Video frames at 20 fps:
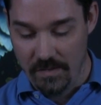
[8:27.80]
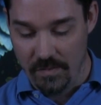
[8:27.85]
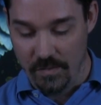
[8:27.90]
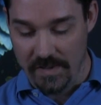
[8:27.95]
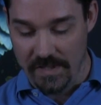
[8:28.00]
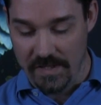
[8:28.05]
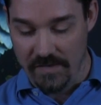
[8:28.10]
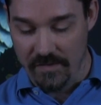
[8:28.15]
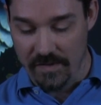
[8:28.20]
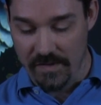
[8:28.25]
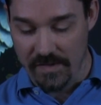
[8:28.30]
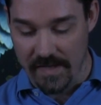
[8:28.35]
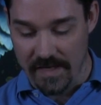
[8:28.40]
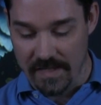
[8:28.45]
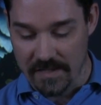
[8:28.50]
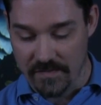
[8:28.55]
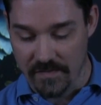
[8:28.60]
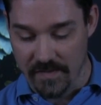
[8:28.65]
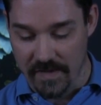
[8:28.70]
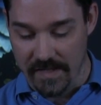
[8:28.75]
We give you
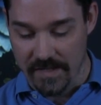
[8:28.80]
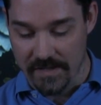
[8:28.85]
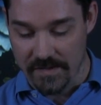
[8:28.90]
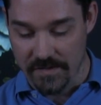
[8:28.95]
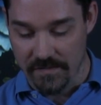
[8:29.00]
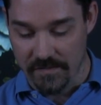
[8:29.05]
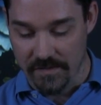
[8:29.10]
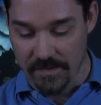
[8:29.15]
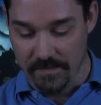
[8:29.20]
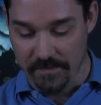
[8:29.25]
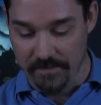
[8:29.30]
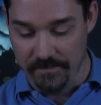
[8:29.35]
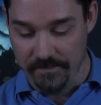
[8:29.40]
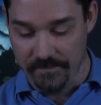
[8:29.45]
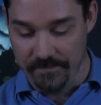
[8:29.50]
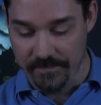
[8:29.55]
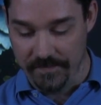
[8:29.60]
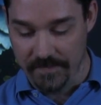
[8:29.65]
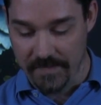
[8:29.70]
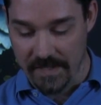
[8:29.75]
thanks for each of them,
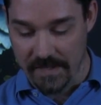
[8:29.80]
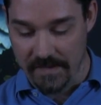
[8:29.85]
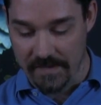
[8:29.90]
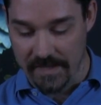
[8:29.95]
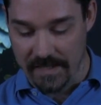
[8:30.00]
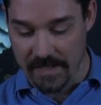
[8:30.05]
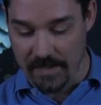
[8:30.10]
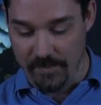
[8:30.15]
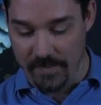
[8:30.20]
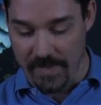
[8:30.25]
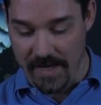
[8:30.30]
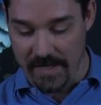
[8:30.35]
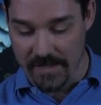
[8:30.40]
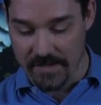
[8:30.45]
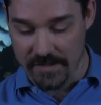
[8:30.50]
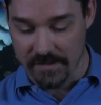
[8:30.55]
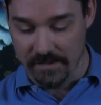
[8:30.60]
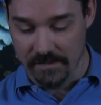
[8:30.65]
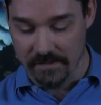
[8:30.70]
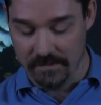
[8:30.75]
their
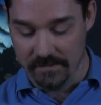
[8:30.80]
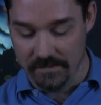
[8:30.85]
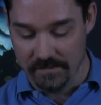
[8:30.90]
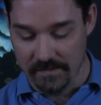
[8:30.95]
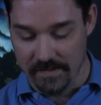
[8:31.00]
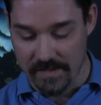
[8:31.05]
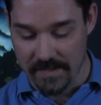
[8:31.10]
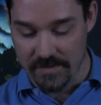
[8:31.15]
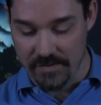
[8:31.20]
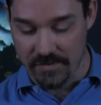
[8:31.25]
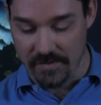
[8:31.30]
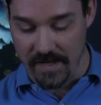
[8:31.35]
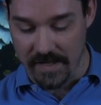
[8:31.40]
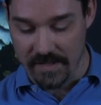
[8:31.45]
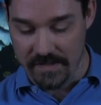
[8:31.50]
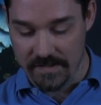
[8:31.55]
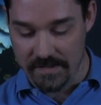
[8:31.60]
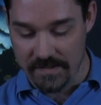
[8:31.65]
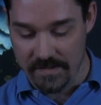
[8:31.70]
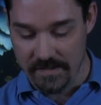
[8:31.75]
compassion, their
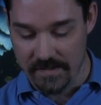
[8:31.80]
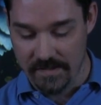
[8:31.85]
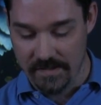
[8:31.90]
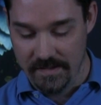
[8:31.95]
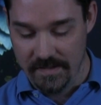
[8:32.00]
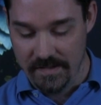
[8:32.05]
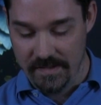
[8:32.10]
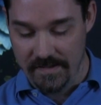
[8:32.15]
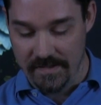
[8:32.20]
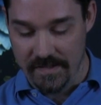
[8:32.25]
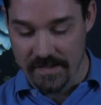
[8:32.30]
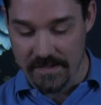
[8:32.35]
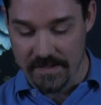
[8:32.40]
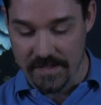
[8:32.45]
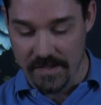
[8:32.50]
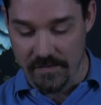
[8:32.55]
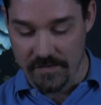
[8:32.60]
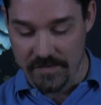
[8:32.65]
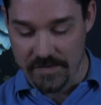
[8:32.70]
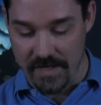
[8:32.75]
trust, their
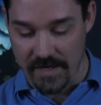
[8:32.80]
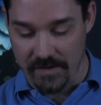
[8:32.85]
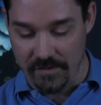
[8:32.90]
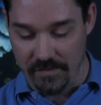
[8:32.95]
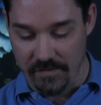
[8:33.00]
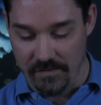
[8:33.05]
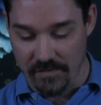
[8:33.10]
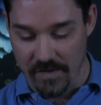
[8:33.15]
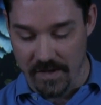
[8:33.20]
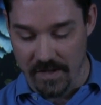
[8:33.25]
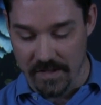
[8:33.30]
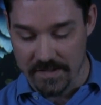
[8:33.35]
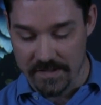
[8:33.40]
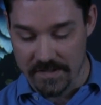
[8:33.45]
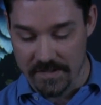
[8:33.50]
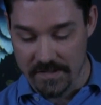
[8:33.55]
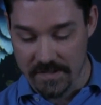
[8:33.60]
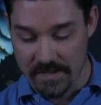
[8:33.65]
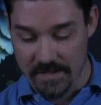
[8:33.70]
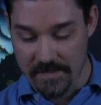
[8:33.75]

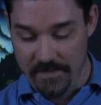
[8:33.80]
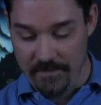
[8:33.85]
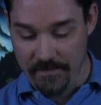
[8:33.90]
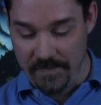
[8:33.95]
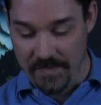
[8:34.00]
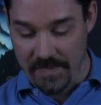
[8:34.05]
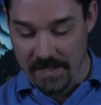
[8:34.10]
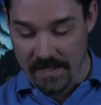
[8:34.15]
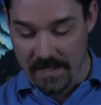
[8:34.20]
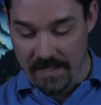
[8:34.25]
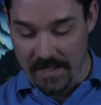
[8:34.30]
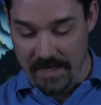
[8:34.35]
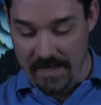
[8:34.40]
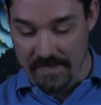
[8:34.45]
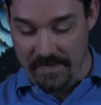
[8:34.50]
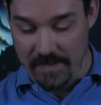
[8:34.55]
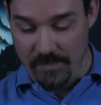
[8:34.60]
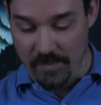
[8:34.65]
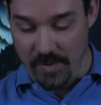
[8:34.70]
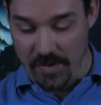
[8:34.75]
self-sacrifice,
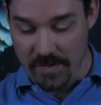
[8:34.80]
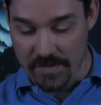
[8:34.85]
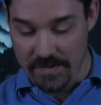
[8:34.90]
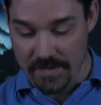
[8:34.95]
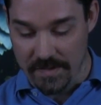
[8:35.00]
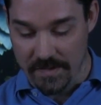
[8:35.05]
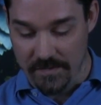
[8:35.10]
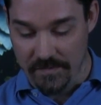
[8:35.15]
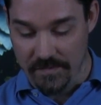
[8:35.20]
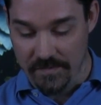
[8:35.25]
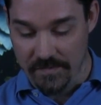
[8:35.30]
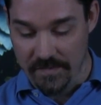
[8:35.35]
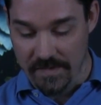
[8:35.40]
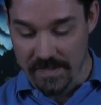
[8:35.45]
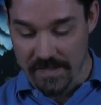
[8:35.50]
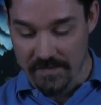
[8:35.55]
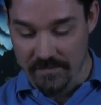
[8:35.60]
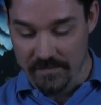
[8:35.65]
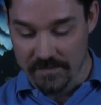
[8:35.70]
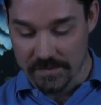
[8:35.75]
and their positive
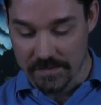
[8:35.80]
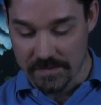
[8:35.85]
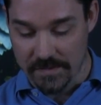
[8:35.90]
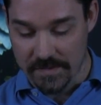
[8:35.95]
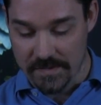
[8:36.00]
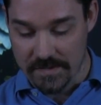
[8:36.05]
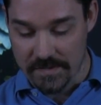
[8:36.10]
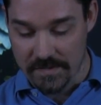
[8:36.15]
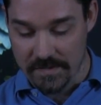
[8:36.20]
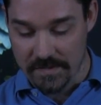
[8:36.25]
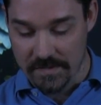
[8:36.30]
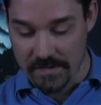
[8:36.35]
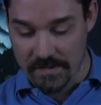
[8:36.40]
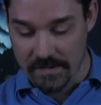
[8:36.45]
influence.